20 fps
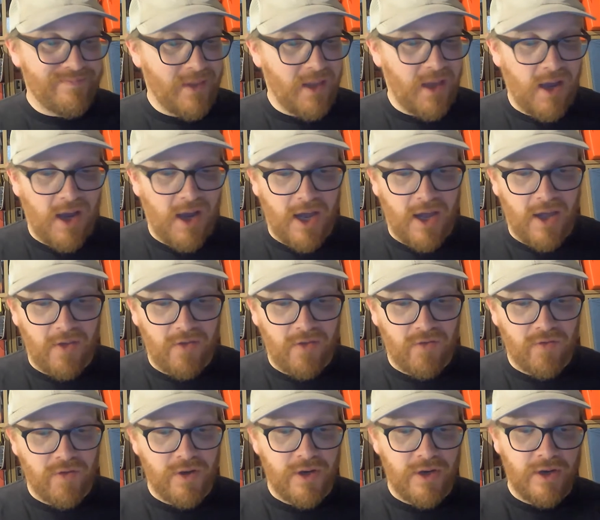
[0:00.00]

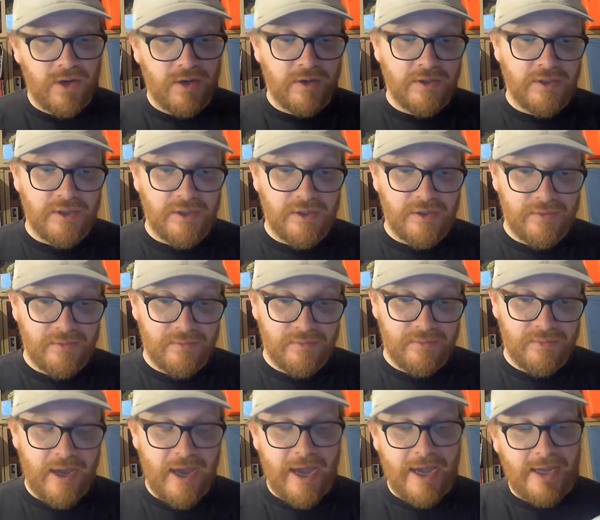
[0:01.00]

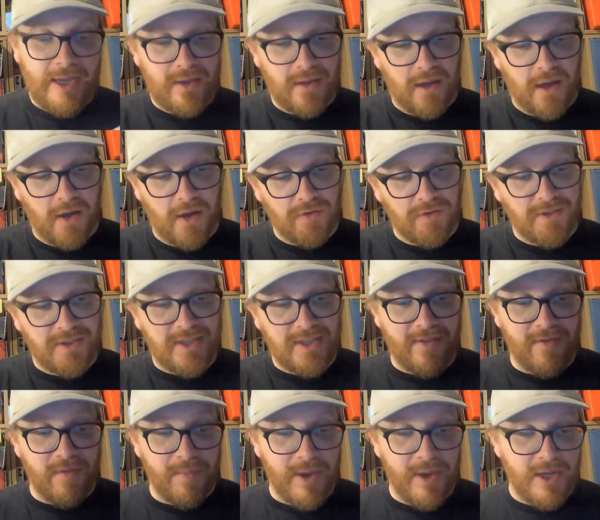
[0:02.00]
108, no,
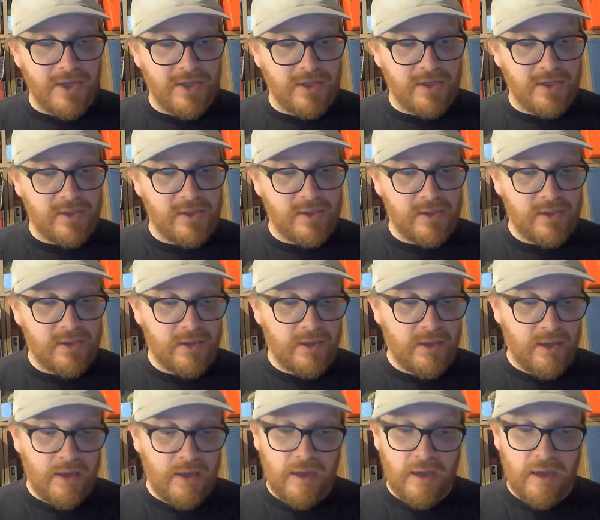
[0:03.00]
107 pages
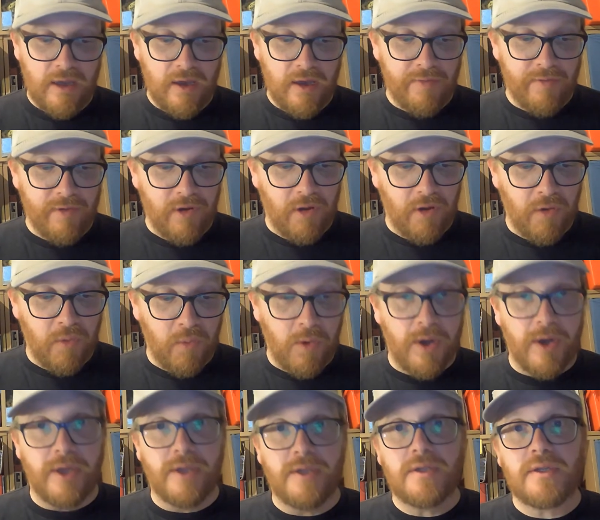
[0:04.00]
of a lot of
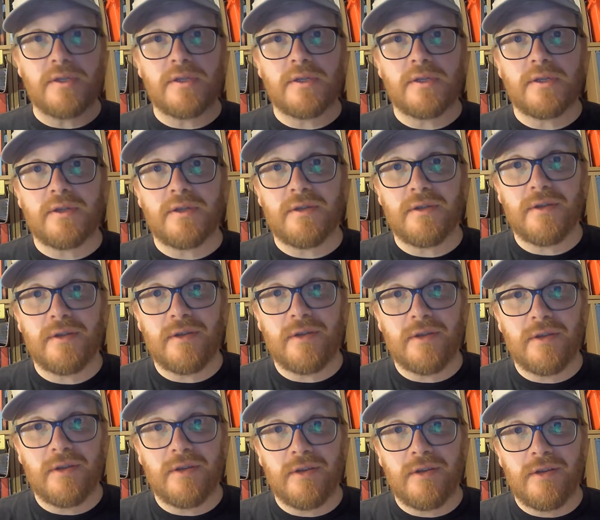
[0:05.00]
words.
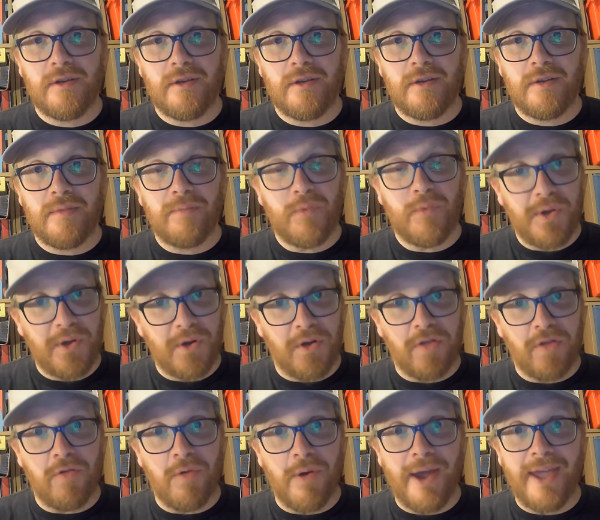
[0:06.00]
We got
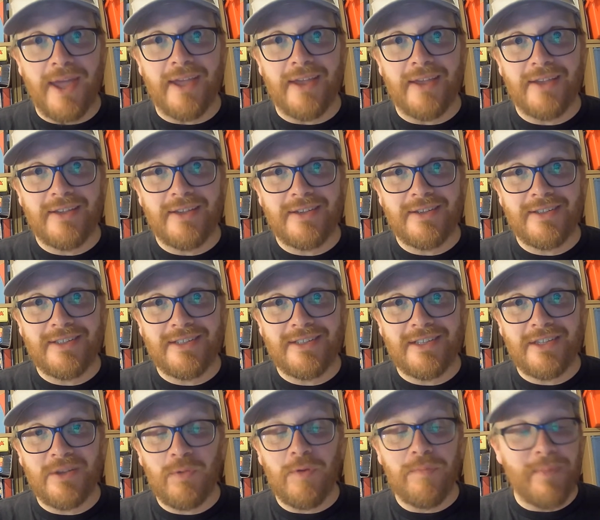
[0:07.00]
through A.
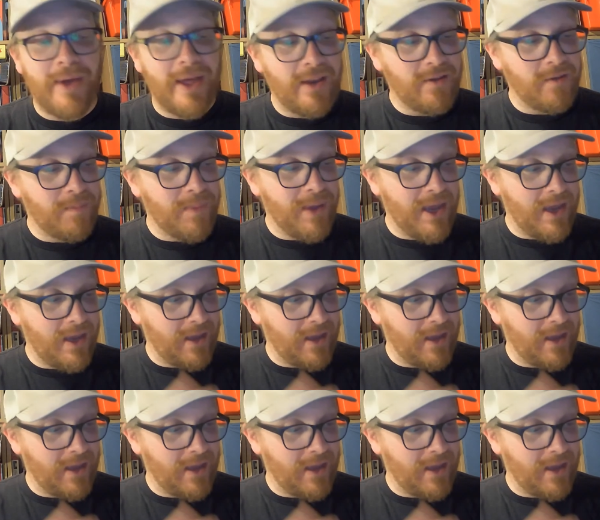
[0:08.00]
We've made it to B.